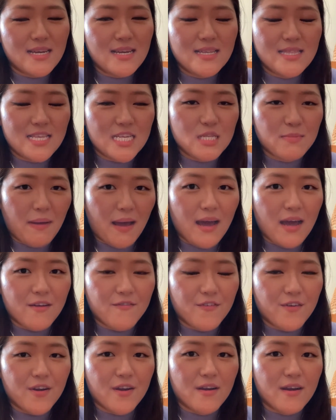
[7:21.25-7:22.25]
this bag
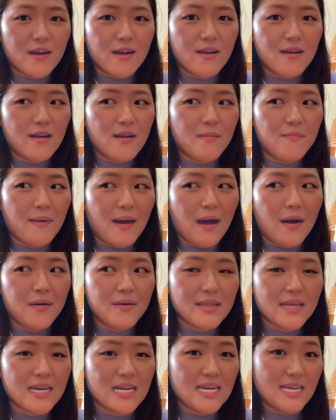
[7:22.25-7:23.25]
for about
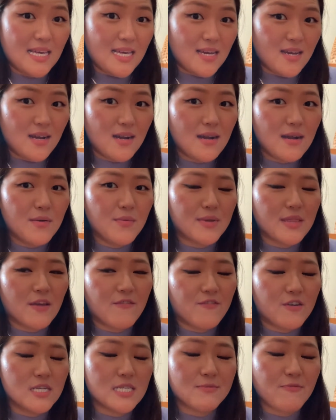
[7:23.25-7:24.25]
like a year when I
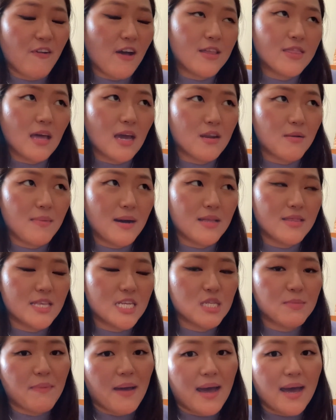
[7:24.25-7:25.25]
first found out about
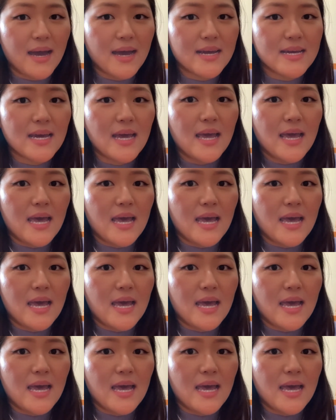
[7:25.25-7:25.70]
this bag,